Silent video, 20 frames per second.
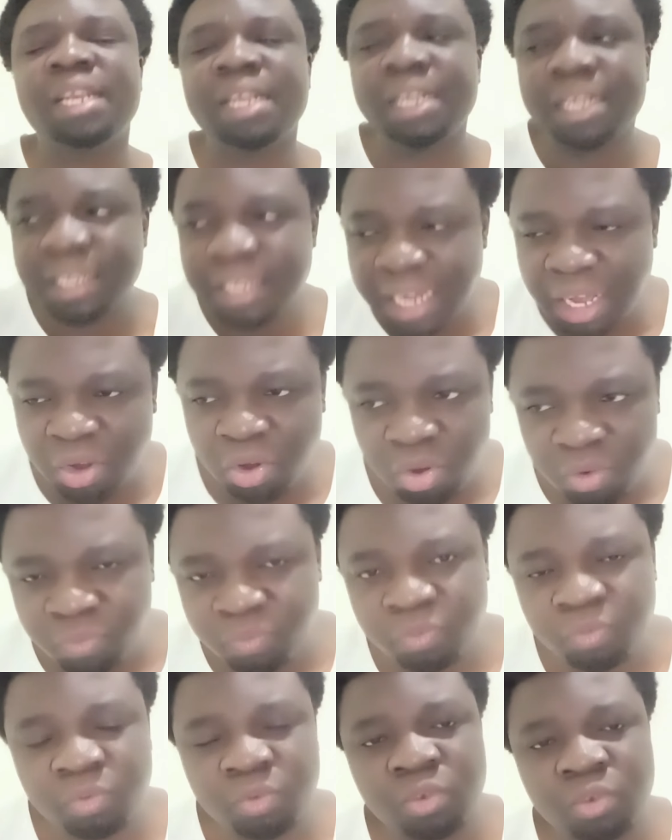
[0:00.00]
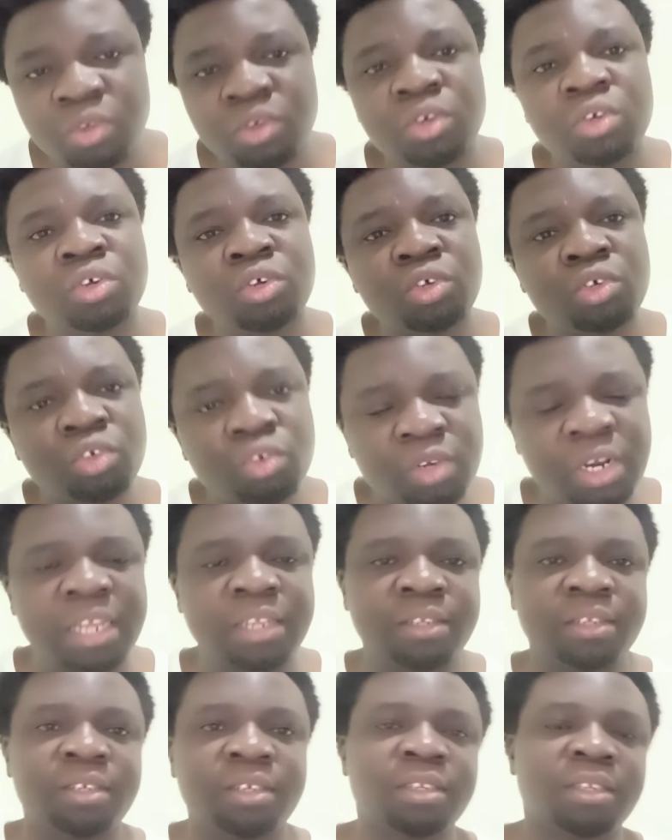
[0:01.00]
Lack of
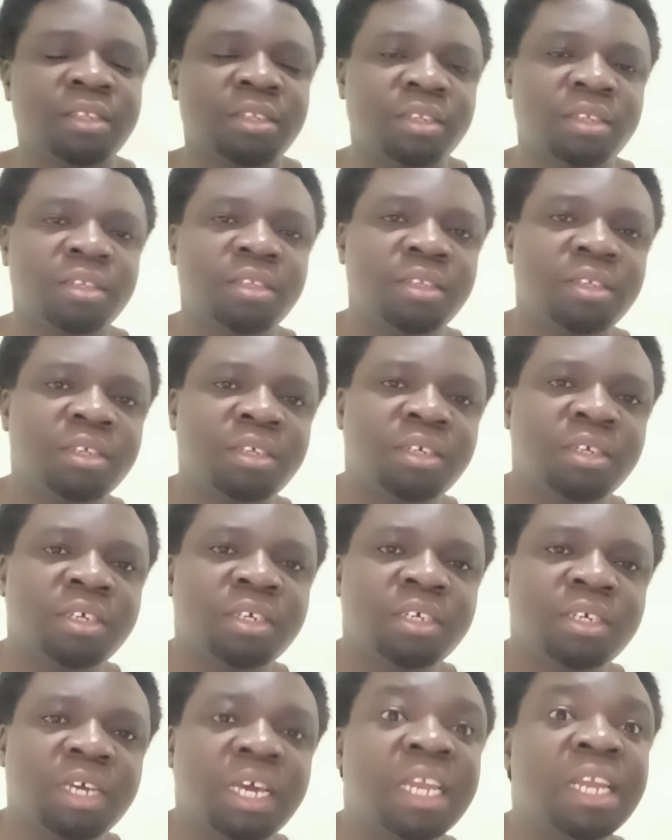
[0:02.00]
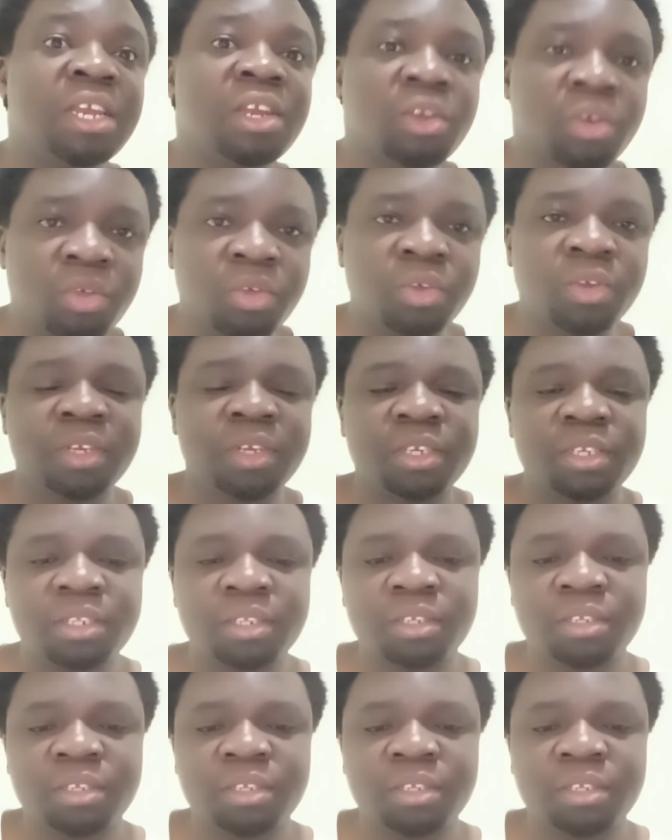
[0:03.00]
trust and loyalty.